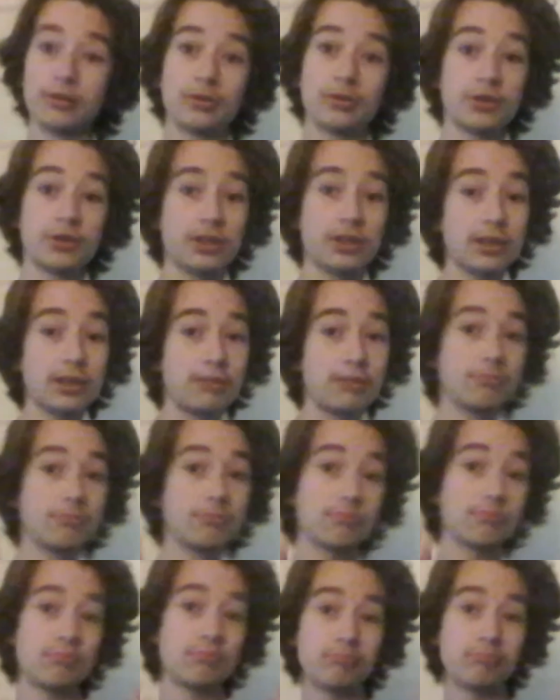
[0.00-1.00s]
So just
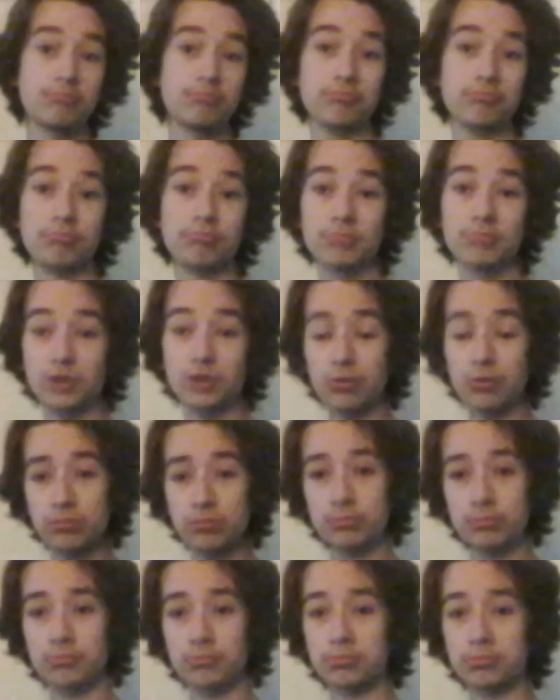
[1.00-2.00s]

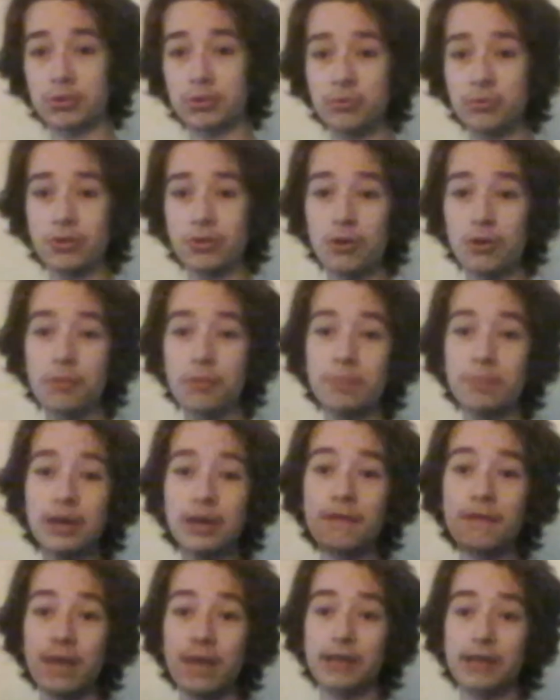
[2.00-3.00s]
don't go to
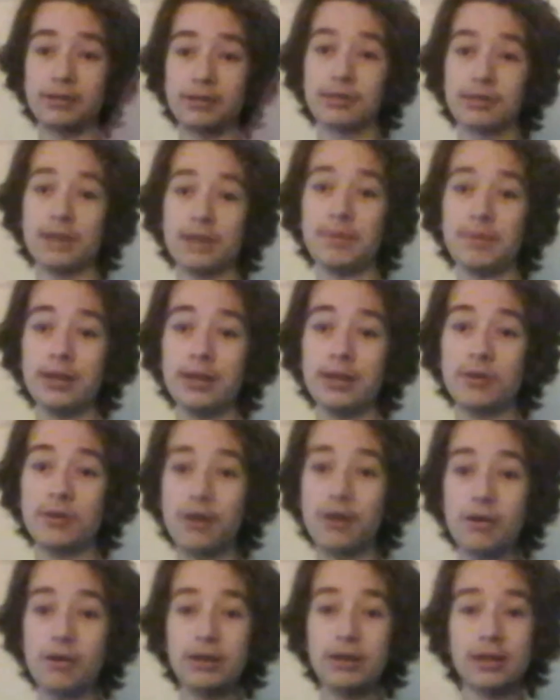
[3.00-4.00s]
big events. I mean, you
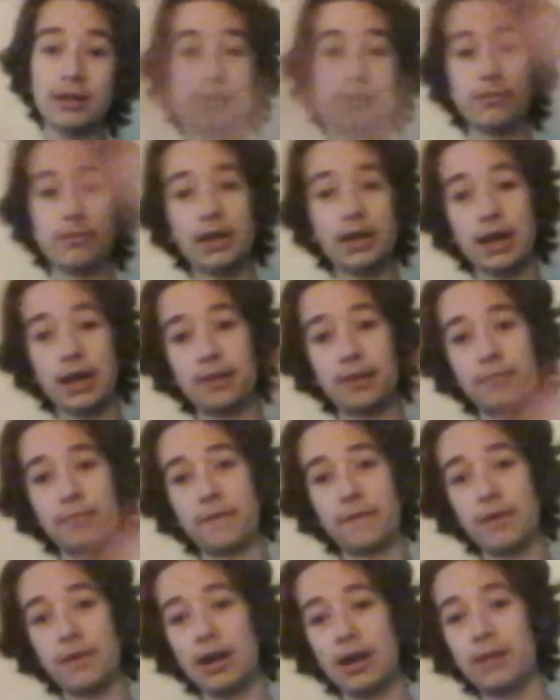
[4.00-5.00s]
can go to them like
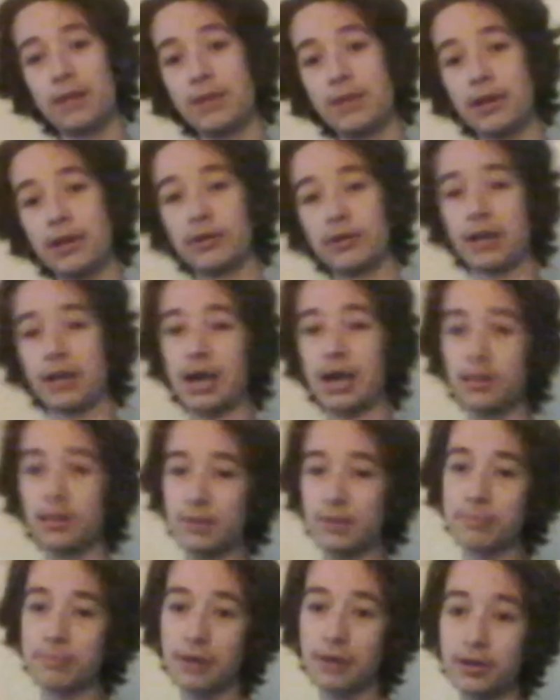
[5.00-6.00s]
before Halloween or like
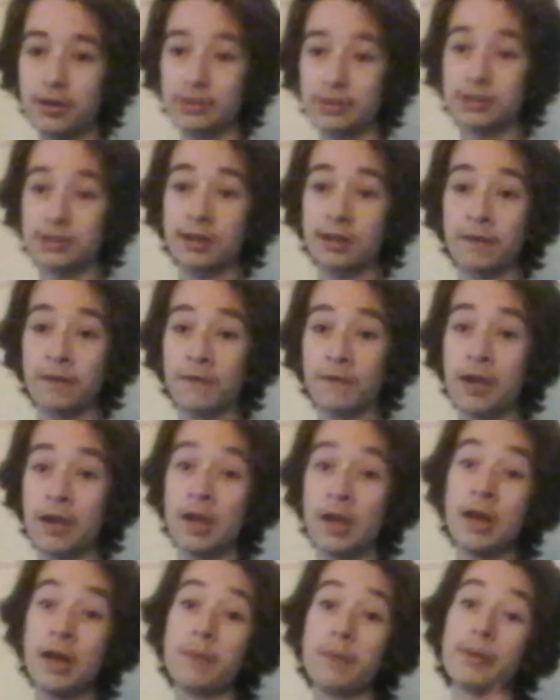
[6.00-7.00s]
Halloween parties and stuff.
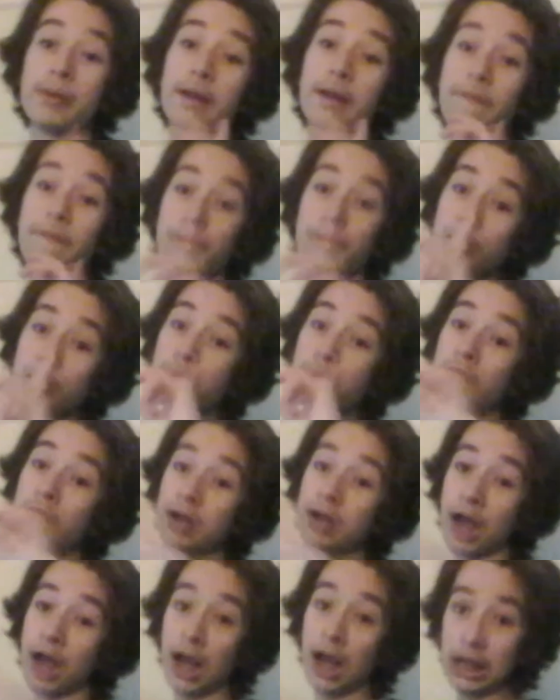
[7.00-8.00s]
But if you
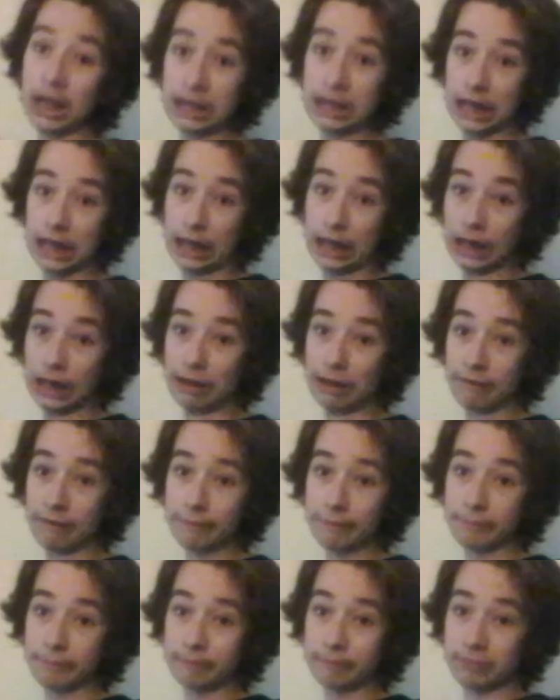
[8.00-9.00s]
want candy,
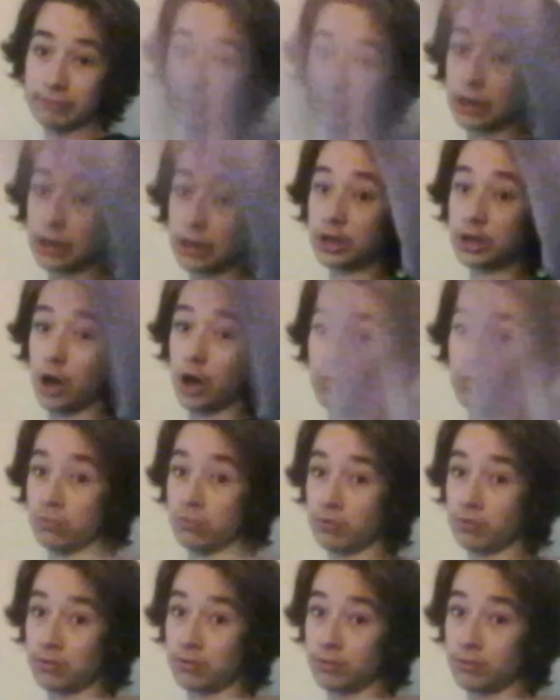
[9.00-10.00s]

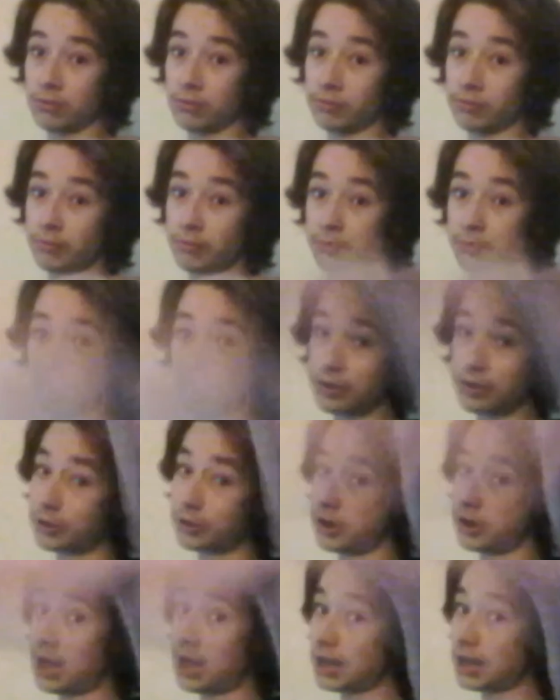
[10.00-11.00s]
don't, because
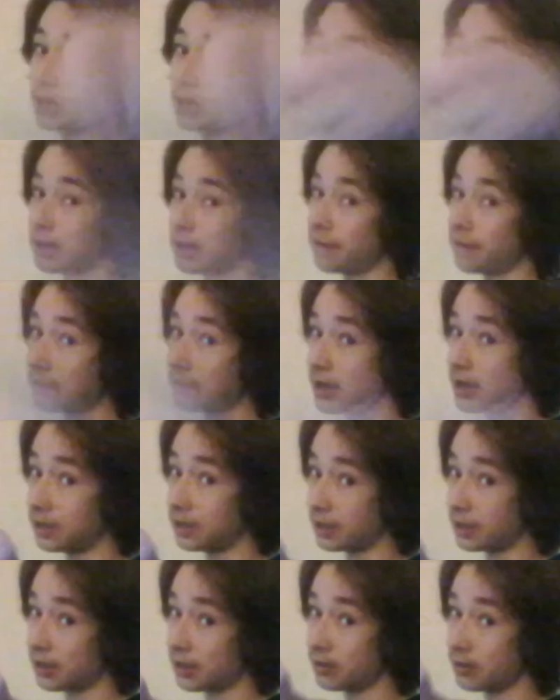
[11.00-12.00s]
you're not gonna get enough
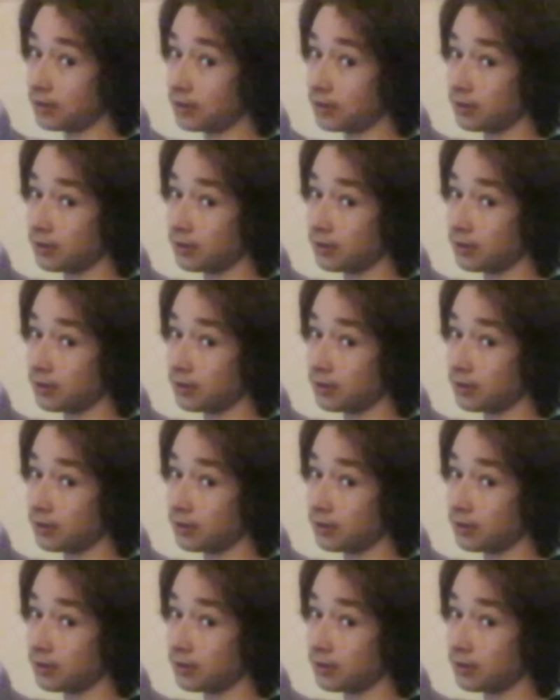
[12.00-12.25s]
candy then.